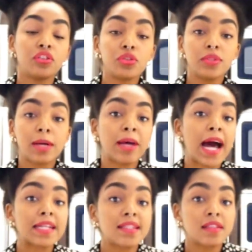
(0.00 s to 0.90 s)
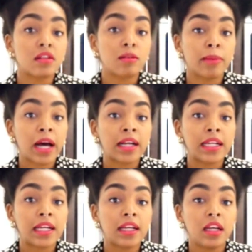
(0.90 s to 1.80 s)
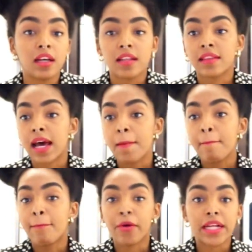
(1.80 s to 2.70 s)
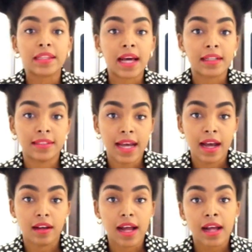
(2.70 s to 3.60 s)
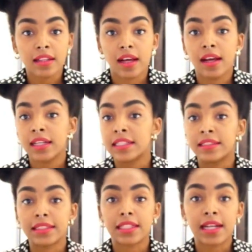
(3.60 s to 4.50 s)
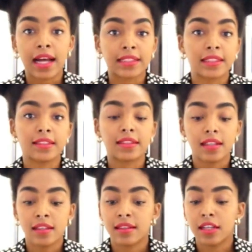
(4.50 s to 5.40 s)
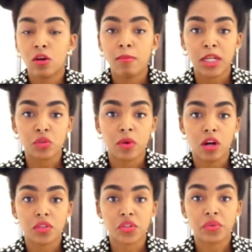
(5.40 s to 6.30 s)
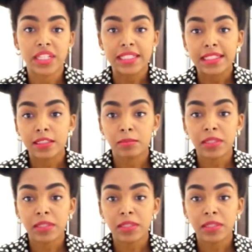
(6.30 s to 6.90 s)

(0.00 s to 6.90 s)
two types of acids in our body. that break that down. Alkaline and acidic acids, and they don't mesh well, so they need to